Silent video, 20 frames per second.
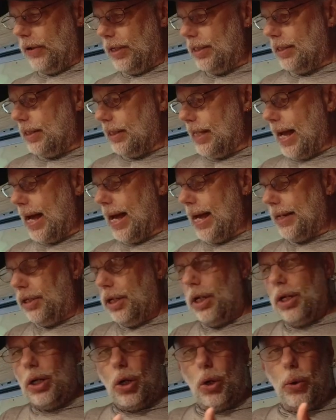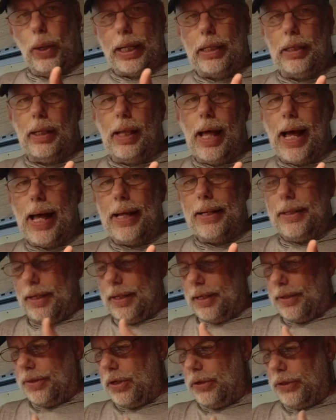is not quick clot.
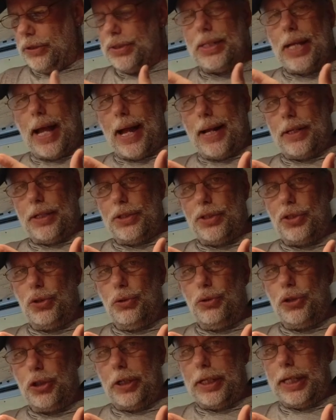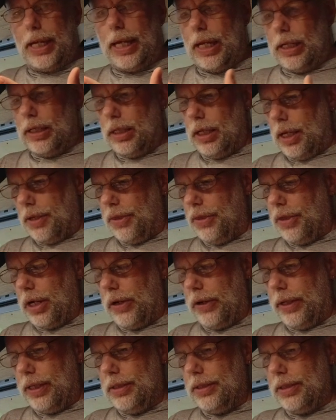There is not a suture kit.
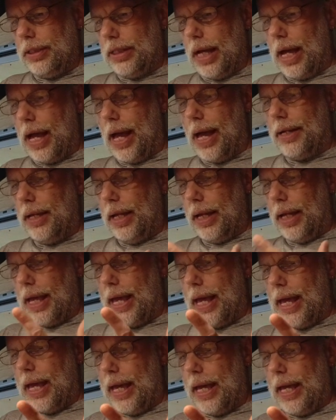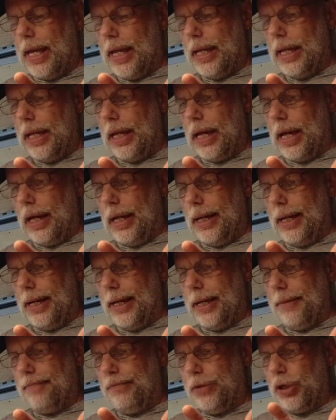There is not a,
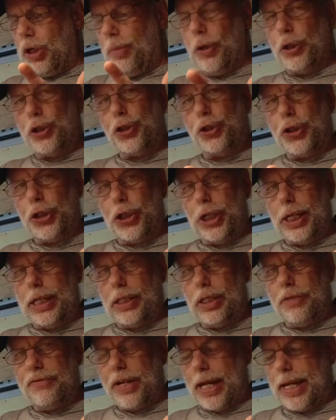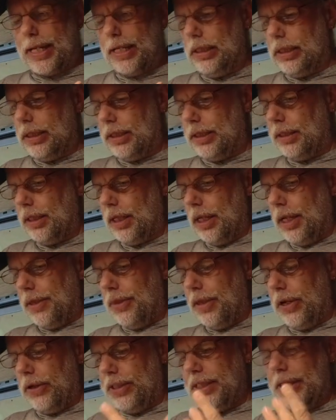commercial tourniquet device.
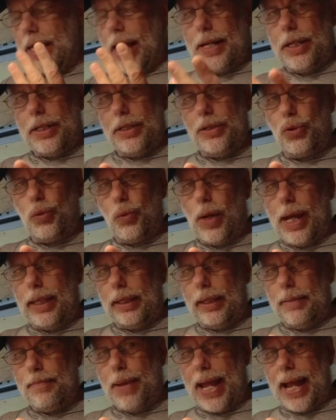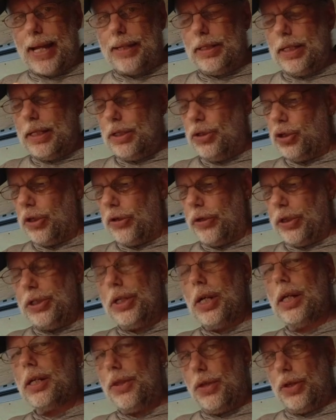There is not an Israeli bandage. There are
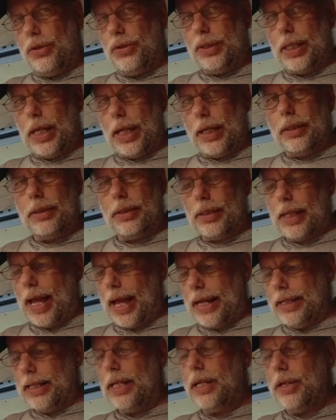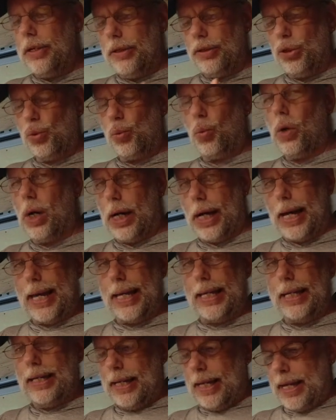none of those things. And here's
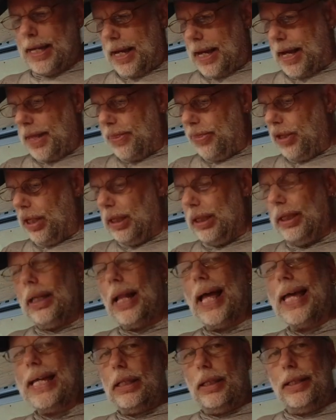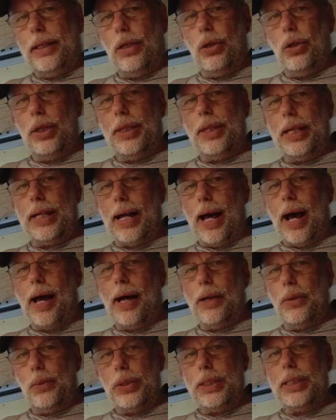why. The likelihood that
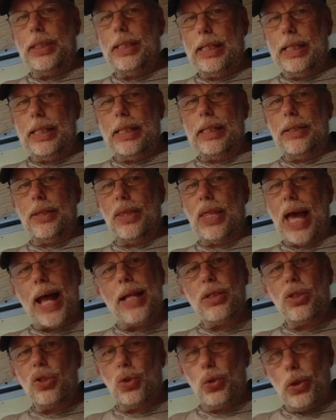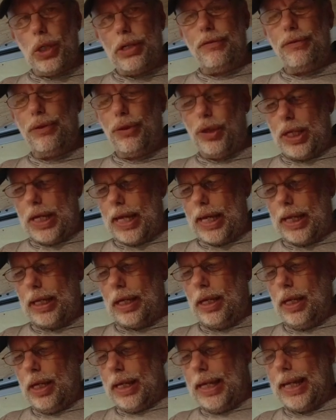I would need that sort of
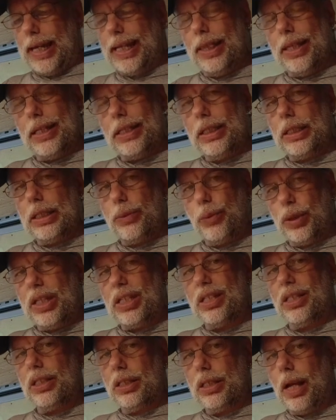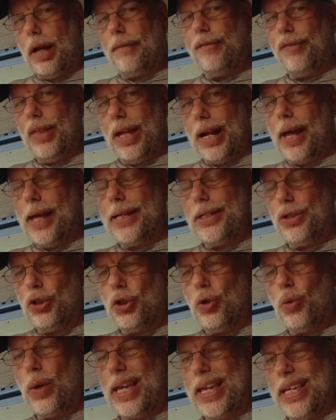thing in the with the stuff that I
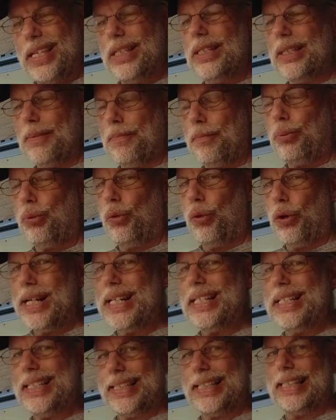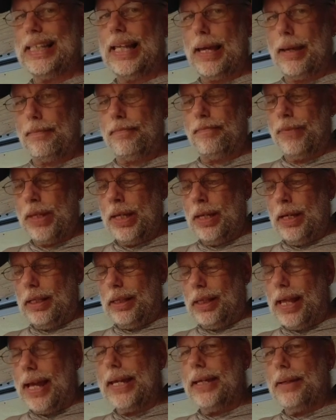do is pretty slim,
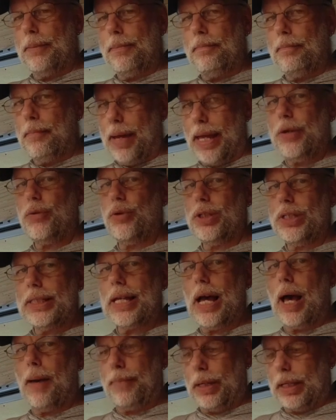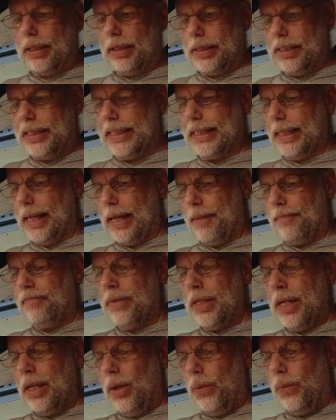like microscopically slim.
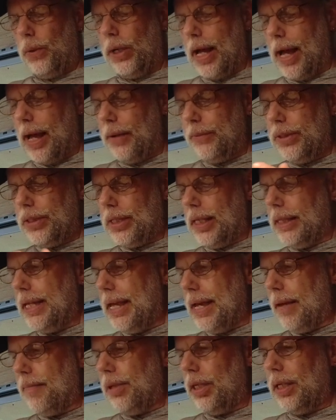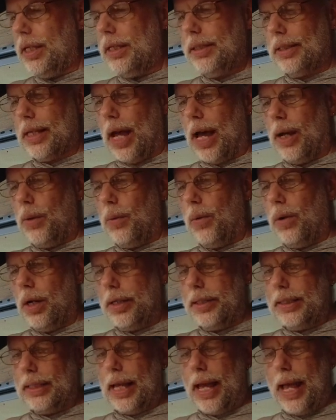When I was on the ambulance, I
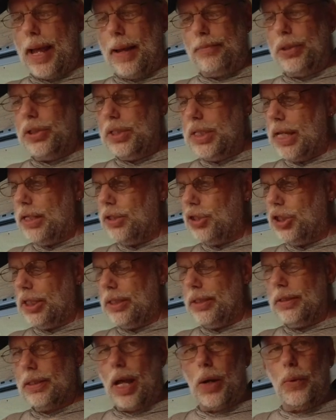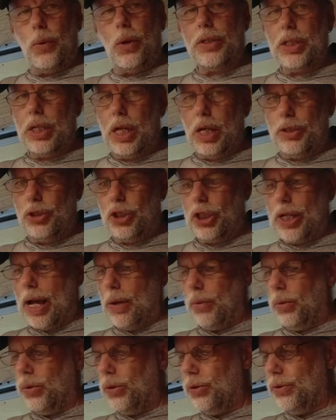worked amputations, I worked
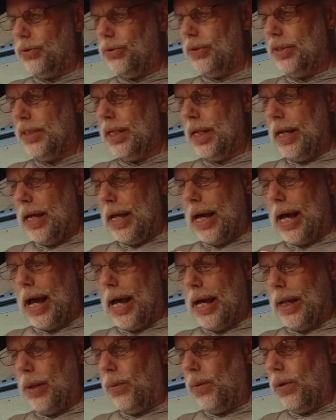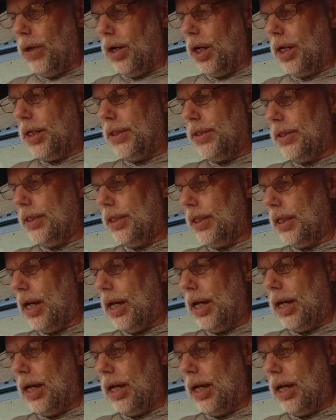gunshot wounds, I worked